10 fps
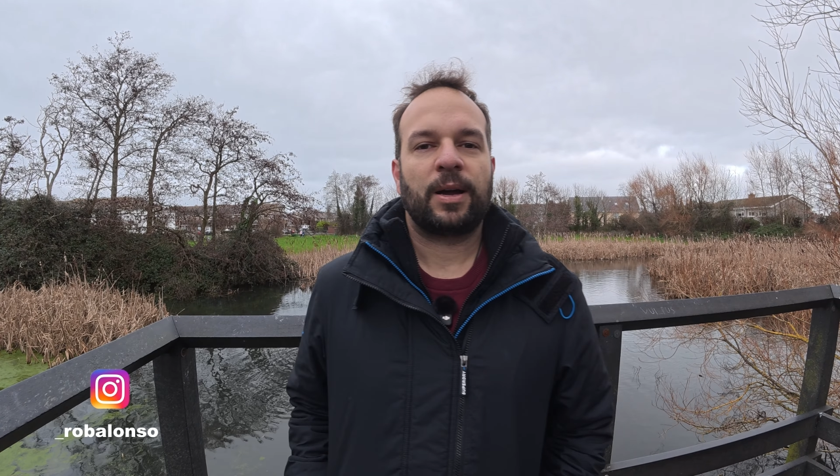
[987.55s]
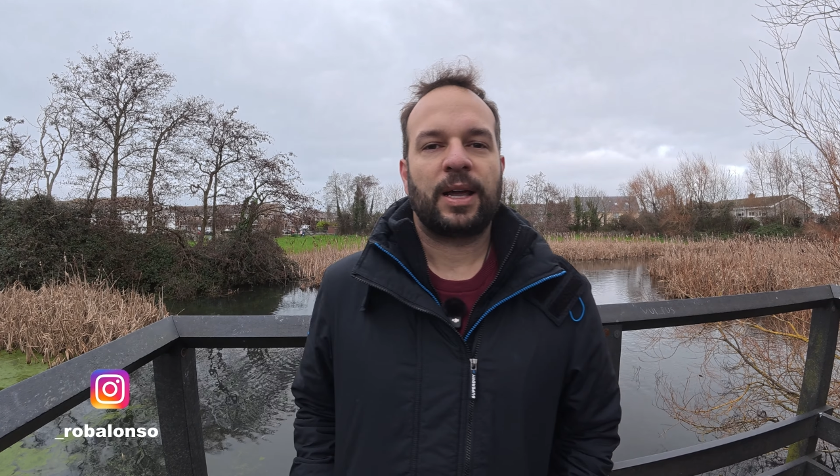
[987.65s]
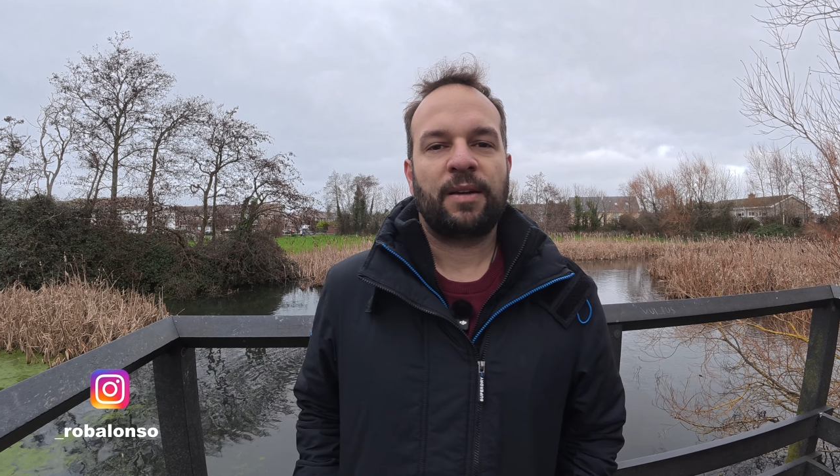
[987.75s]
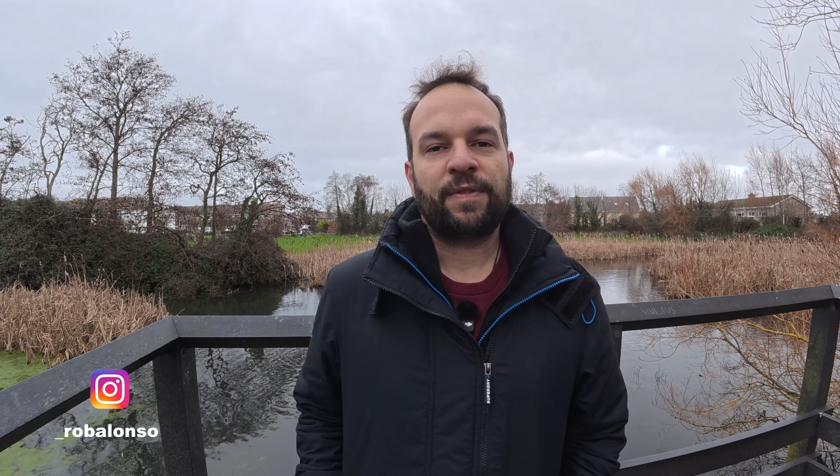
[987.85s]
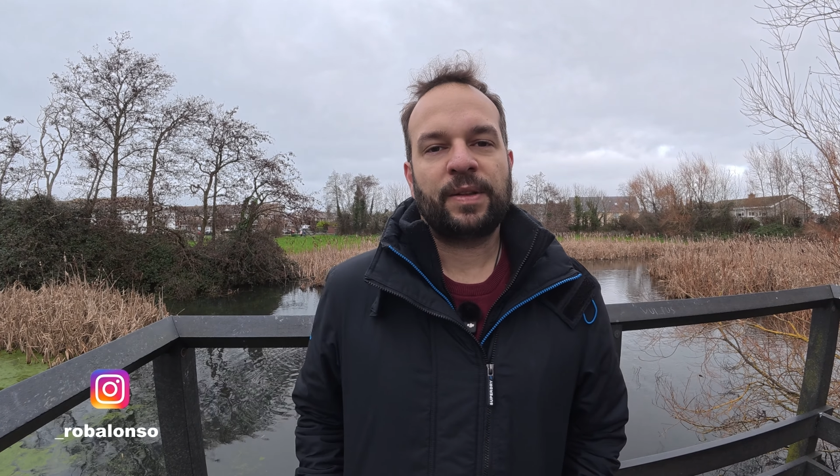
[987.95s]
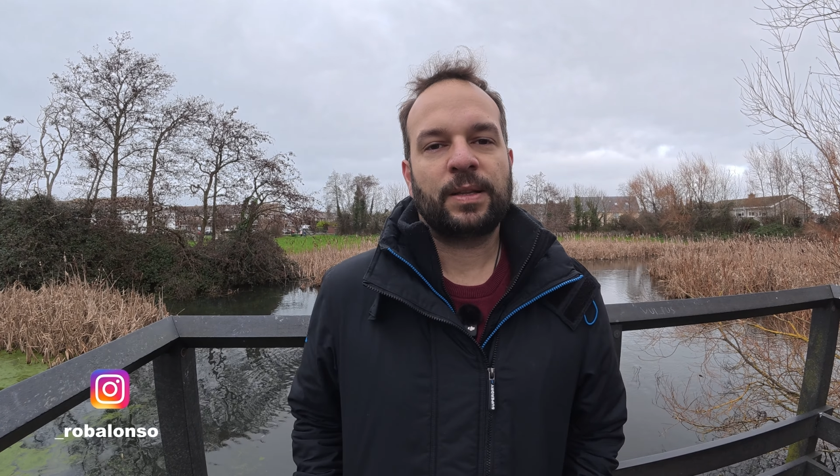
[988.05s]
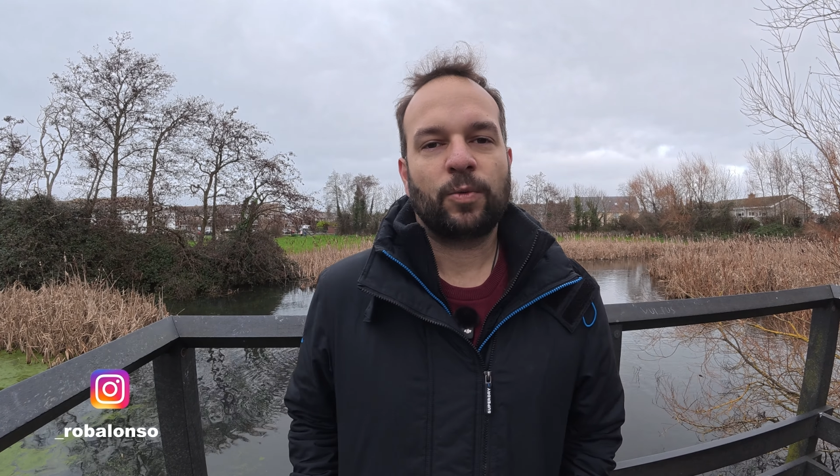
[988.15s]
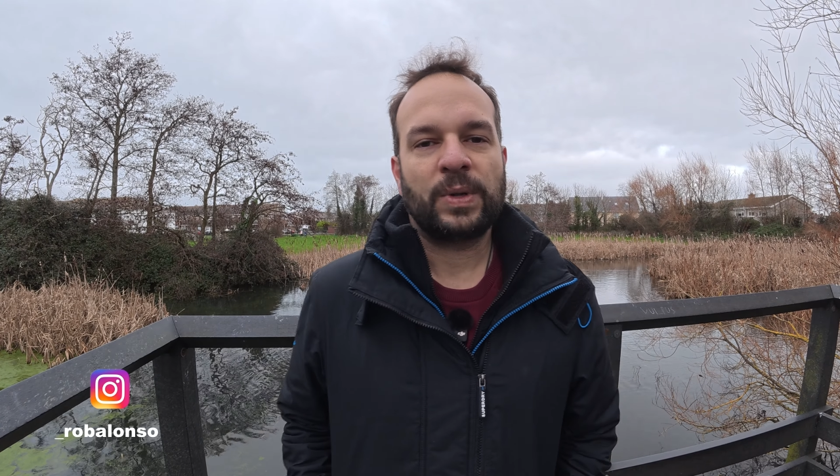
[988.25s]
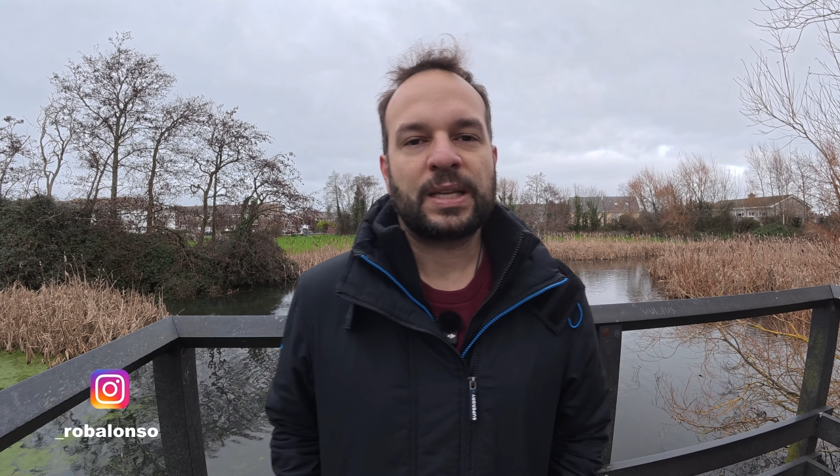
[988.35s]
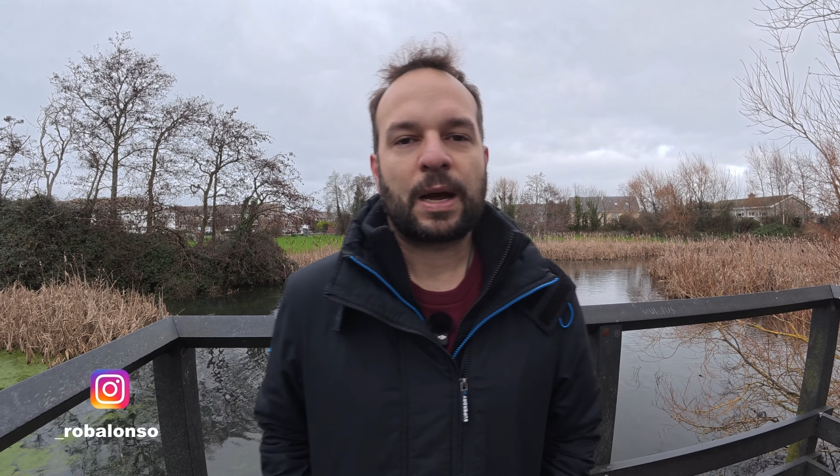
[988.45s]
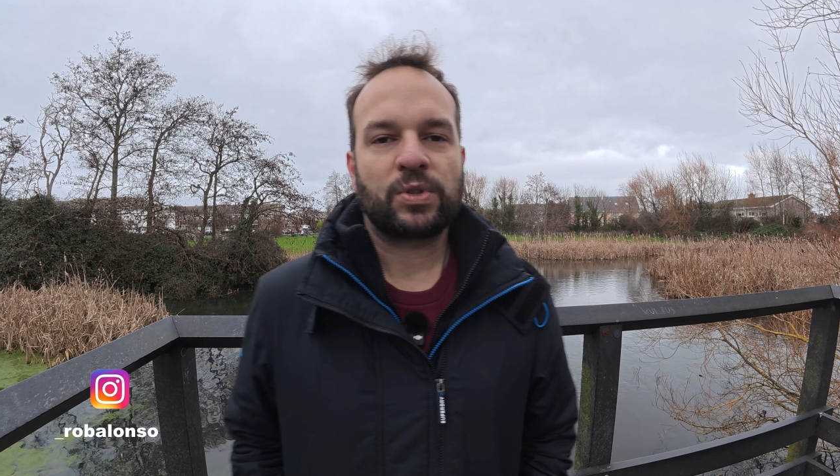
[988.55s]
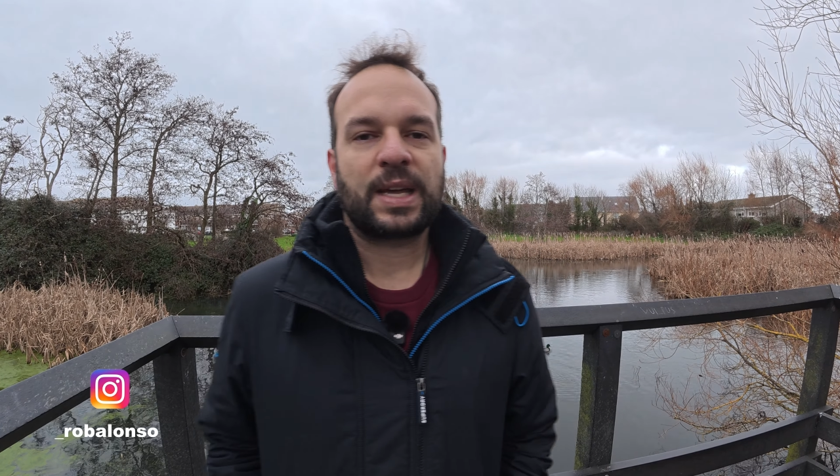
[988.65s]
even without